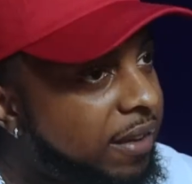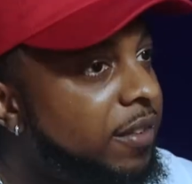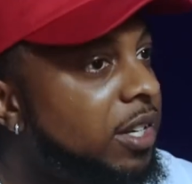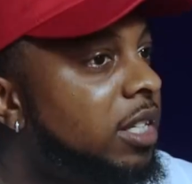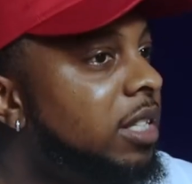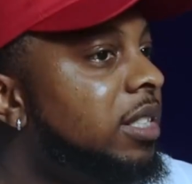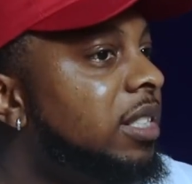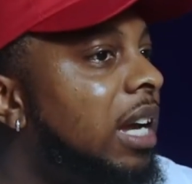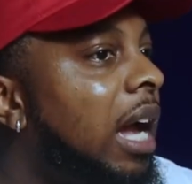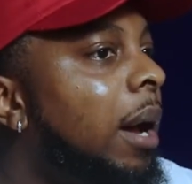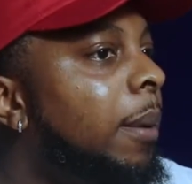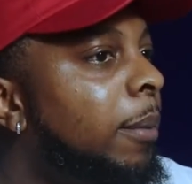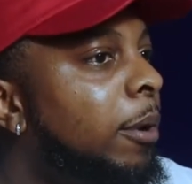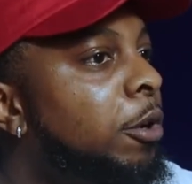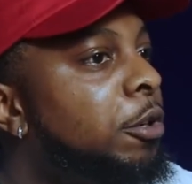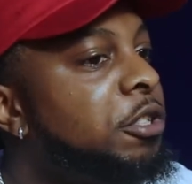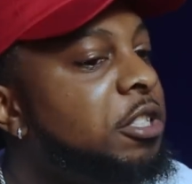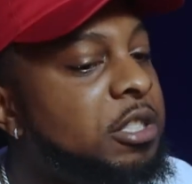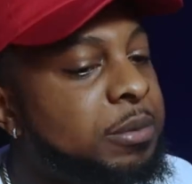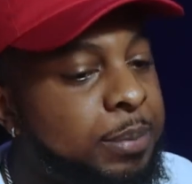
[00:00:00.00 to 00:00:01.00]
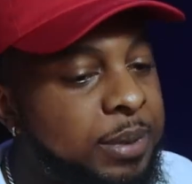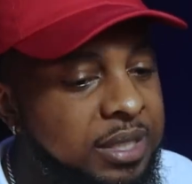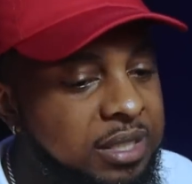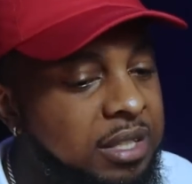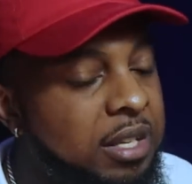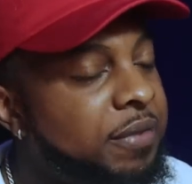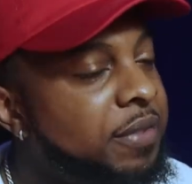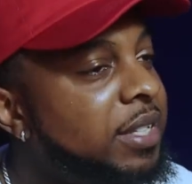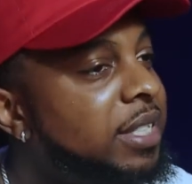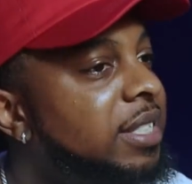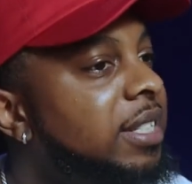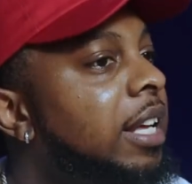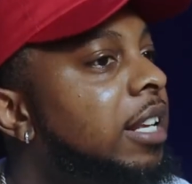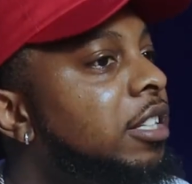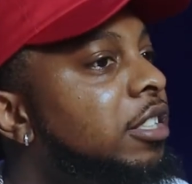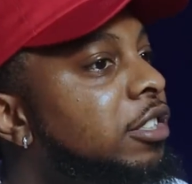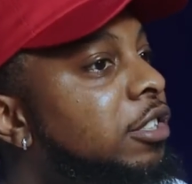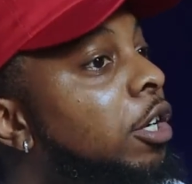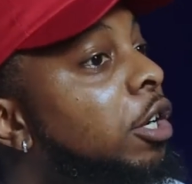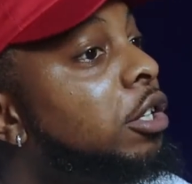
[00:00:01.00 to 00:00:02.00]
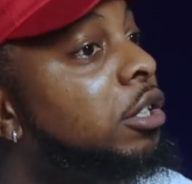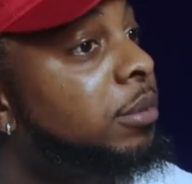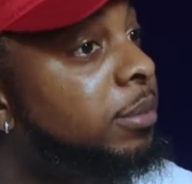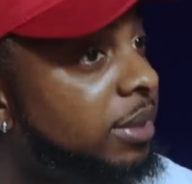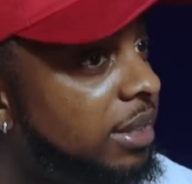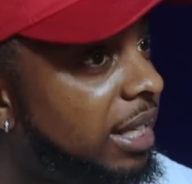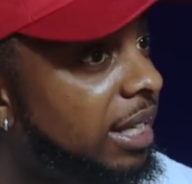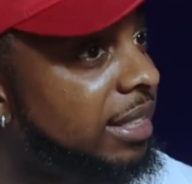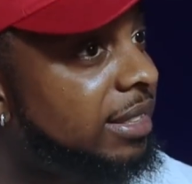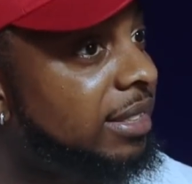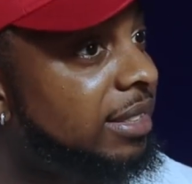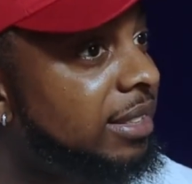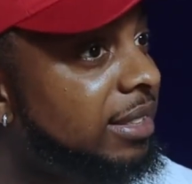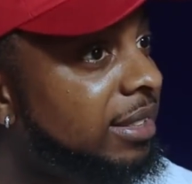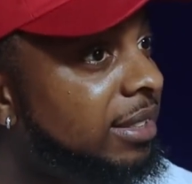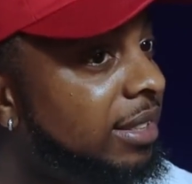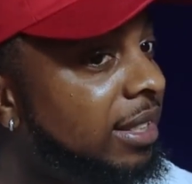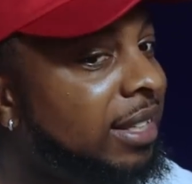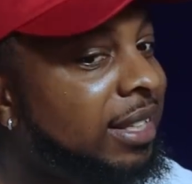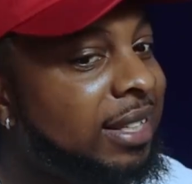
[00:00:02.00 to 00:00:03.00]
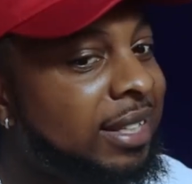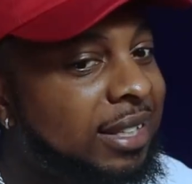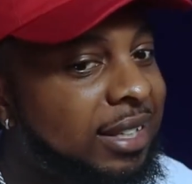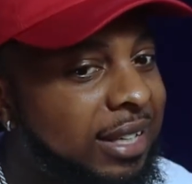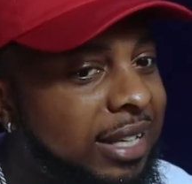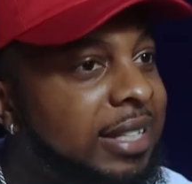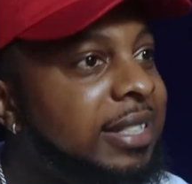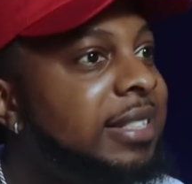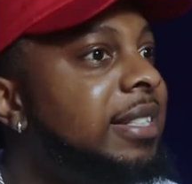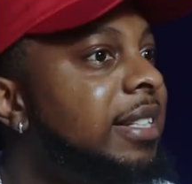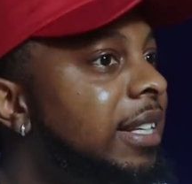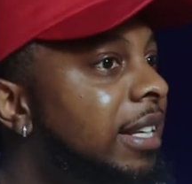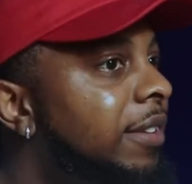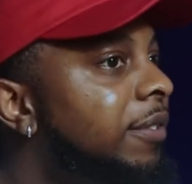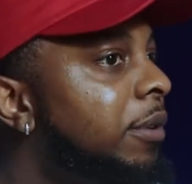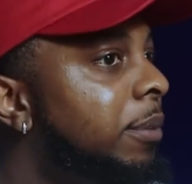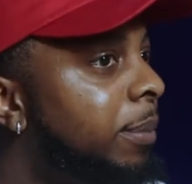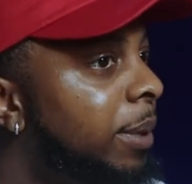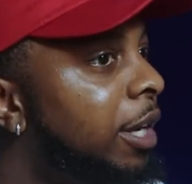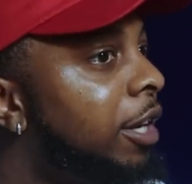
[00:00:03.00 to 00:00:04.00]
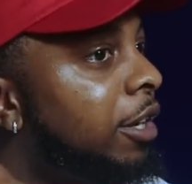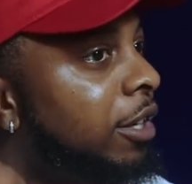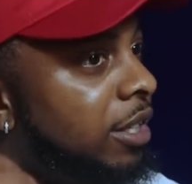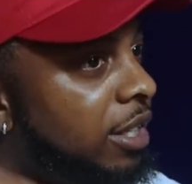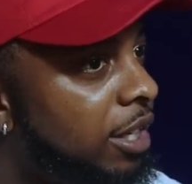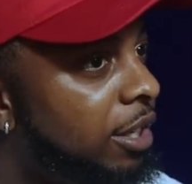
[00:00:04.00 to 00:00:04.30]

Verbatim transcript: given Ojabo's specific set of circumstances, it's an even bigger